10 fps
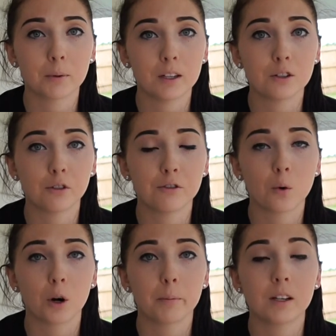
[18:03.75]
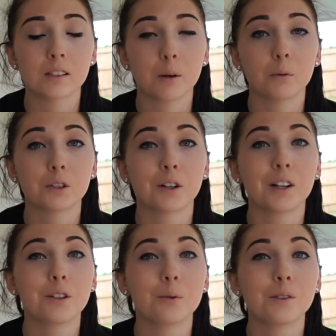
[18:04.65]
able to eat till 4 because I will turn
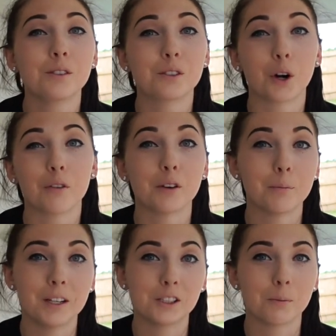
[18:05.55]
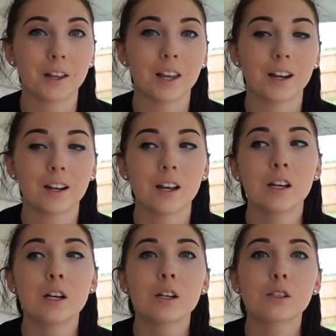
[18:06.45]
into a starving beast by then.
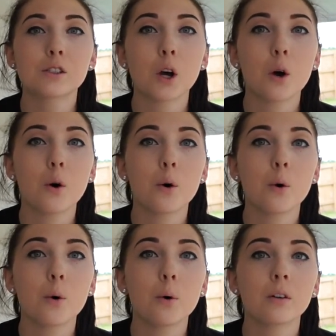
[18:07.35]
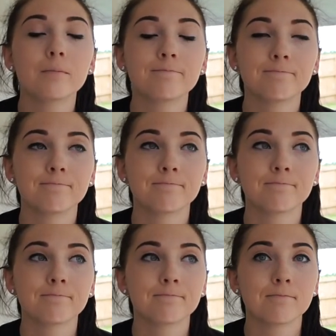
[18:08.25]
So
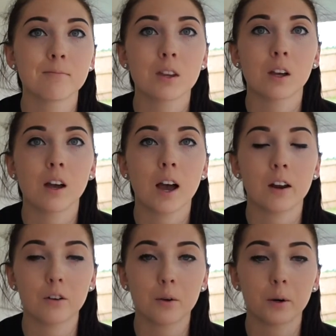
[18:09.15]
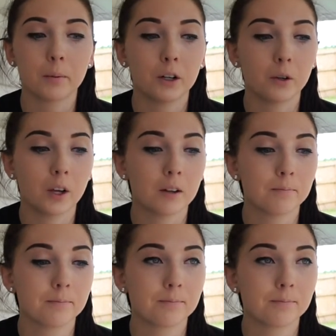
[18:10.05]
I don't know what I'm going to do yet.